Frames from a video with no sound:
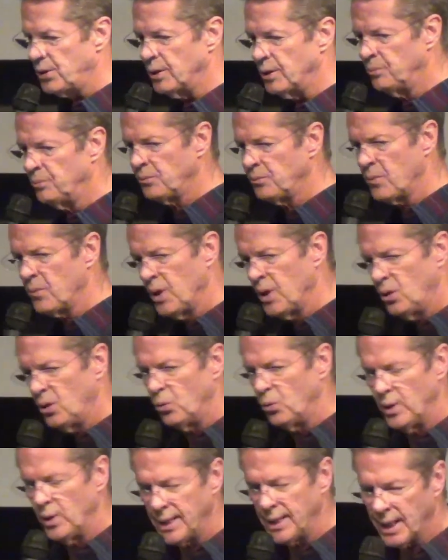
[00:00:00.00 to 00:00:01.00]
to
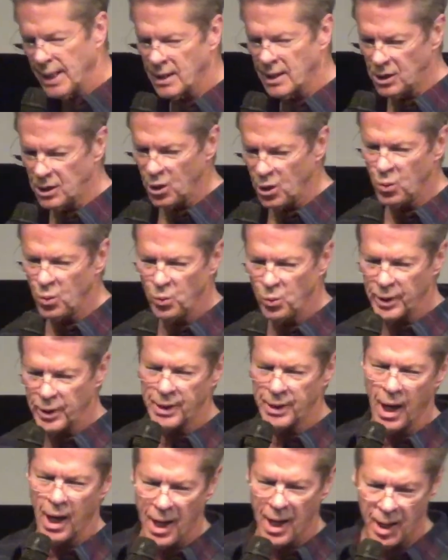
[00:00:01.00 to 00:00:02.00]
really get alone
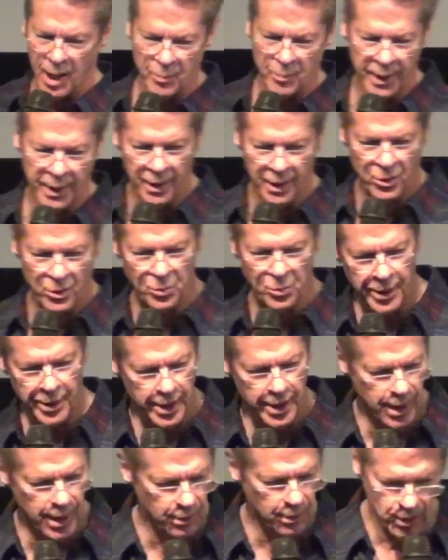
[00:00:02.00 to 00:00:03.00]
with God because we
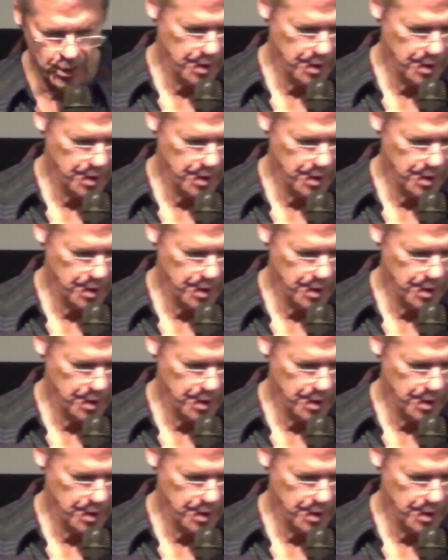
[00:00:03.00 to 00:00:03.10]
think,